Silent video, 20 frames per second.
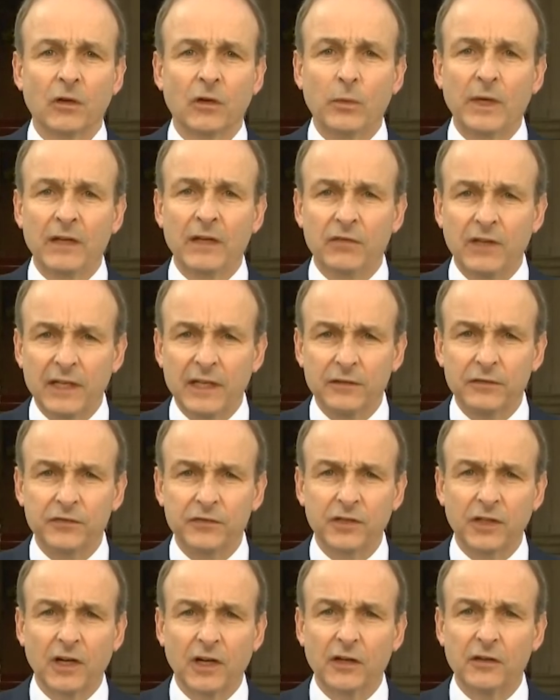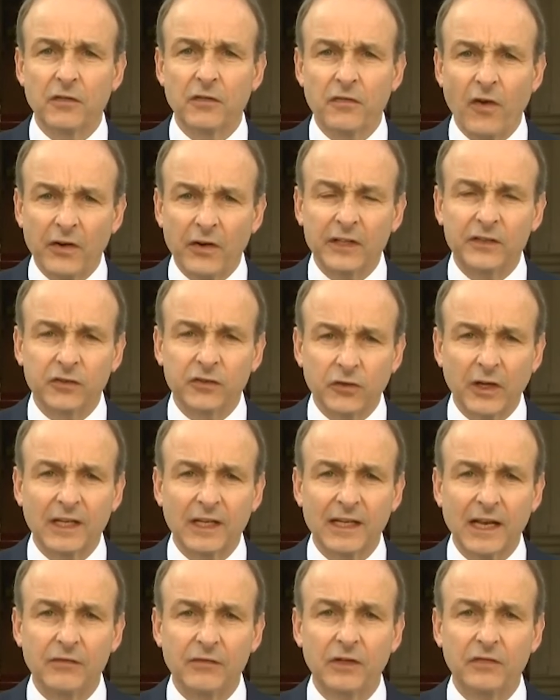We have lived under very
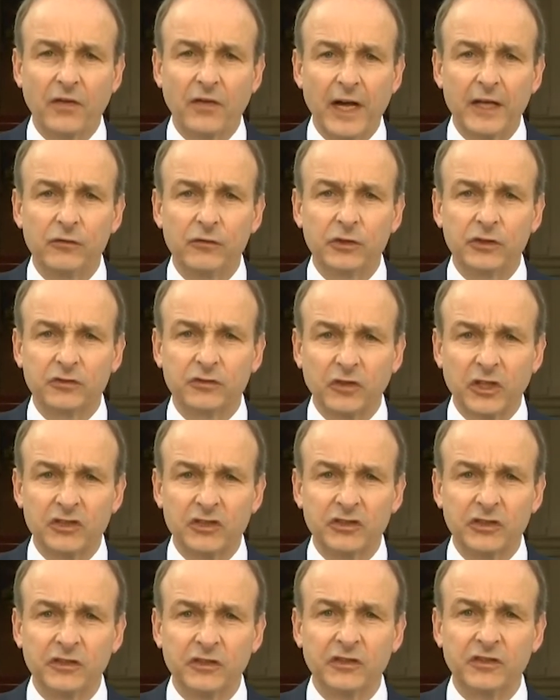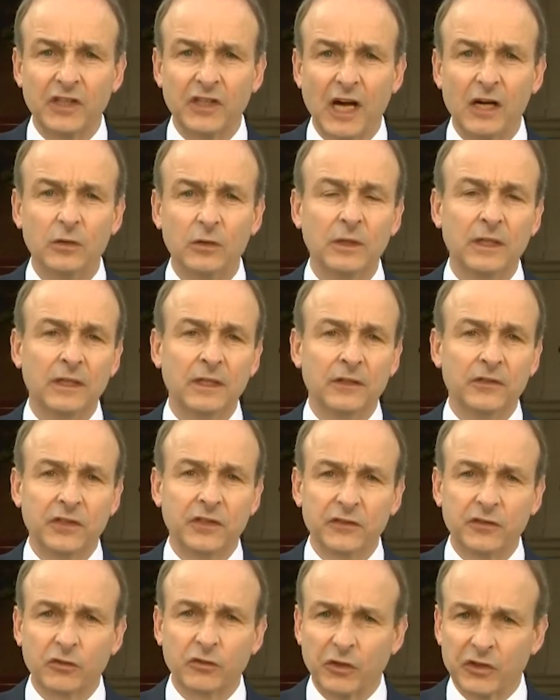strict Level 5 restrictions now
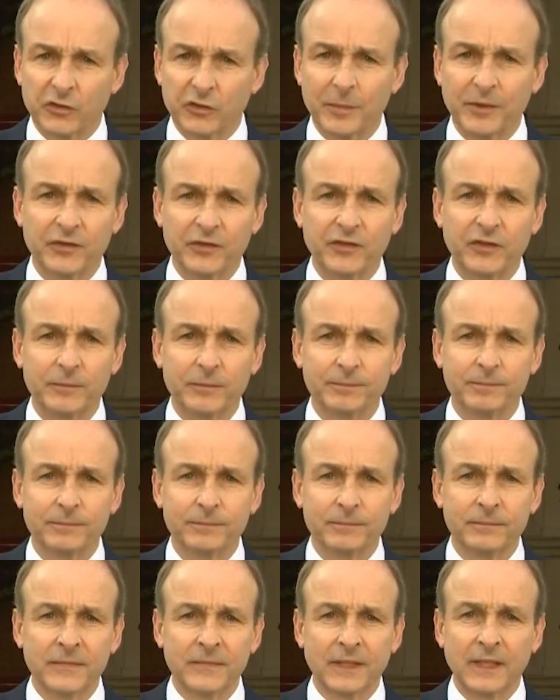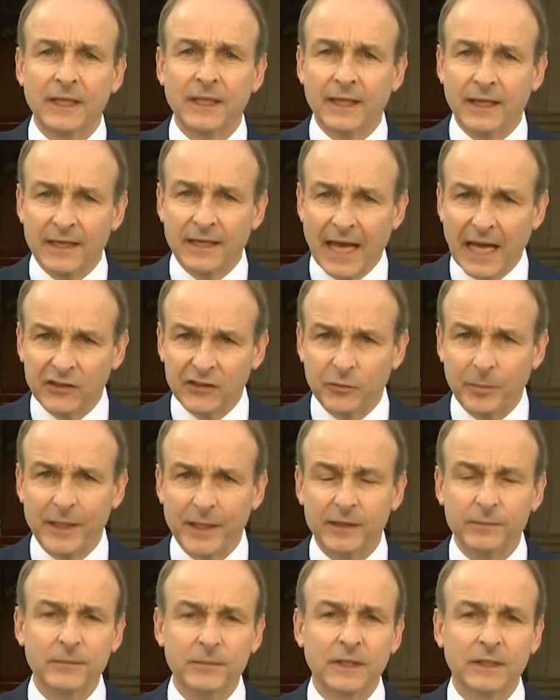since Christmas. It has
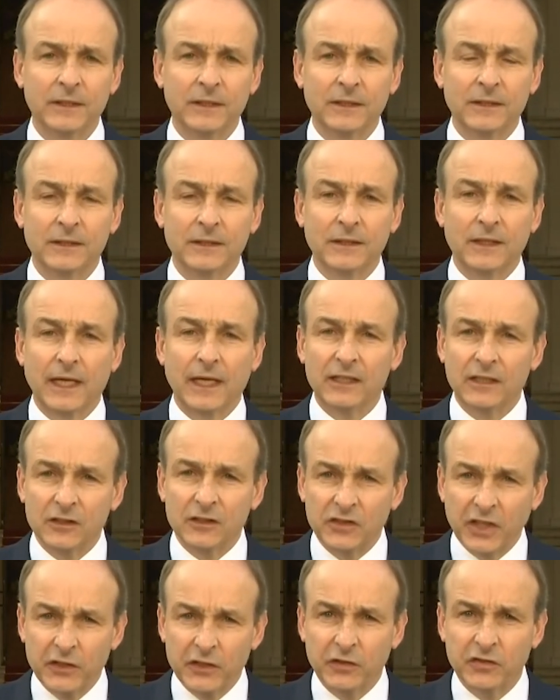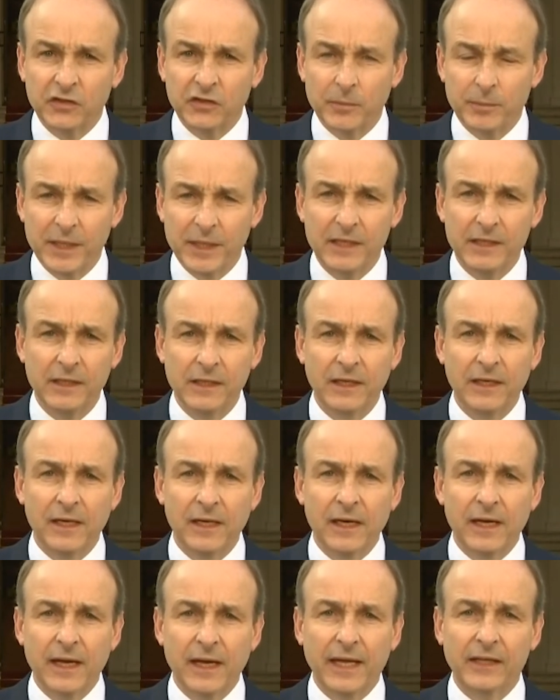been and continues to be
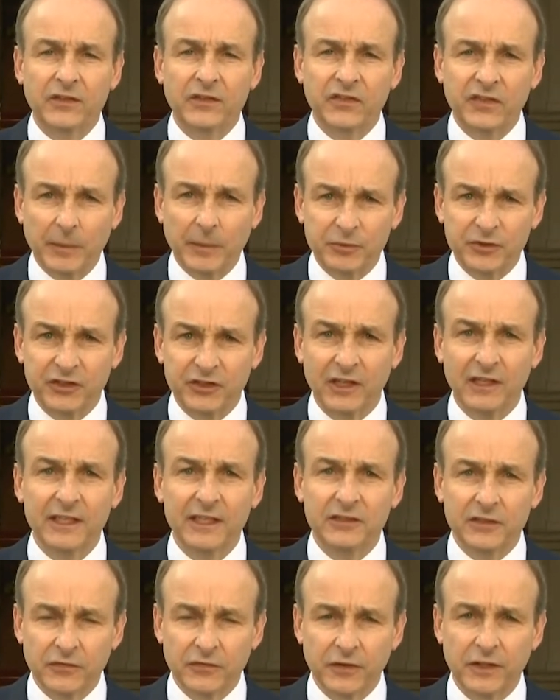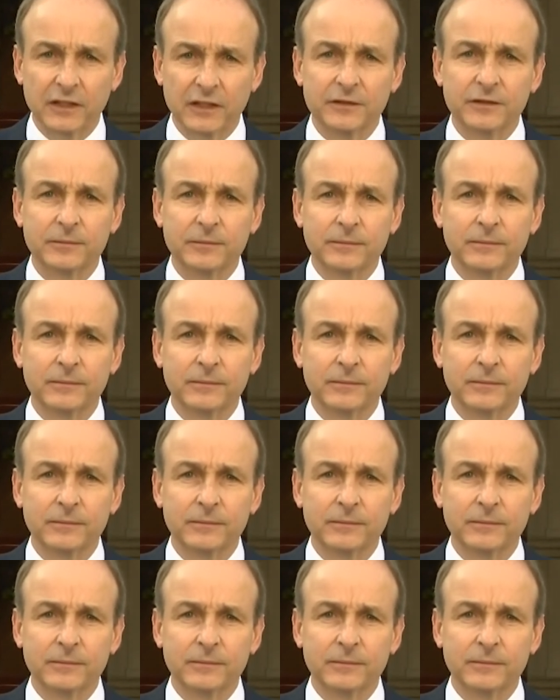exceptionally difficult.